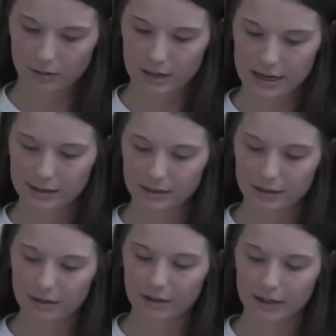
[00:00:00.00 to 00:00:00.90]

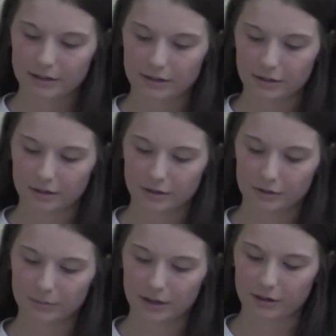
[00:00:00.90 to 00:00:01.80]
lastly, I'd like to
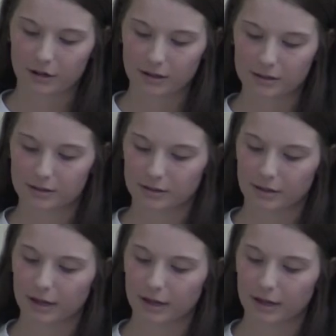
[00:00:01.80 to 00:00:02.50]
conclude my thoughts.